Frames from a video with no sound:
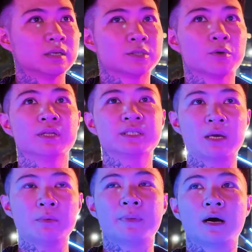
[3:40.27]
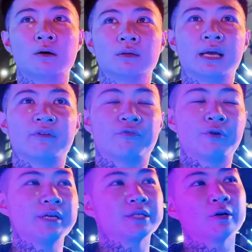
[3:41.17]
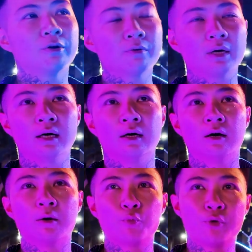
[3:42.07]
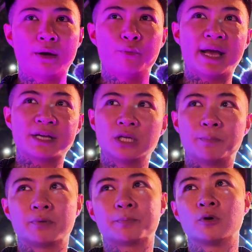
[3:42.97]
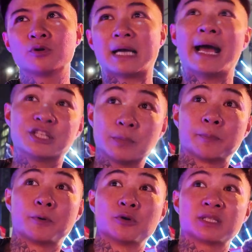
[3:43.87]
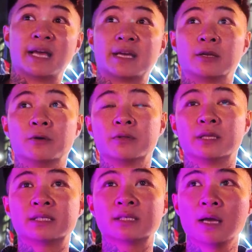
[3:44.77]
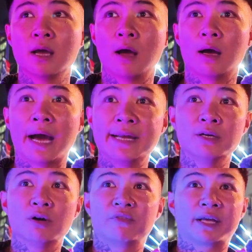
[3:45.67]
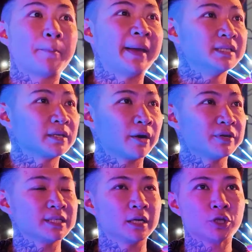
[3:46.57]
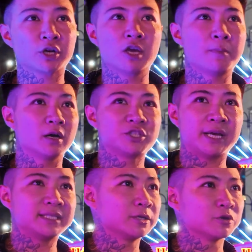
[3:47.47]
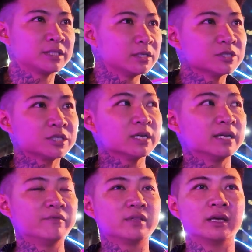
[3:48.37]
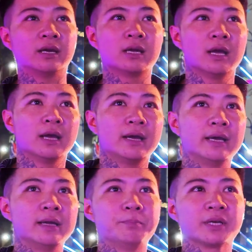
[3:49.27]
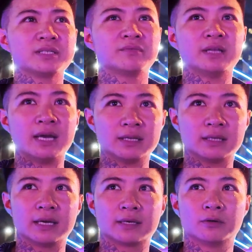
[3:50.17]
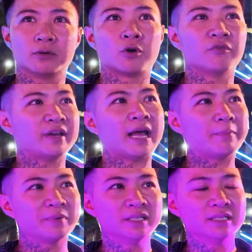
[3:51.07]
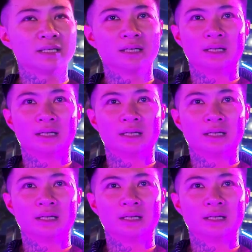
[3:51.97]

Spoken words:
So this came about 4 years ago. I actually proposed this idea of a painted carousel, talking about chasing nostalgia and everything. And because of that, COVID happened,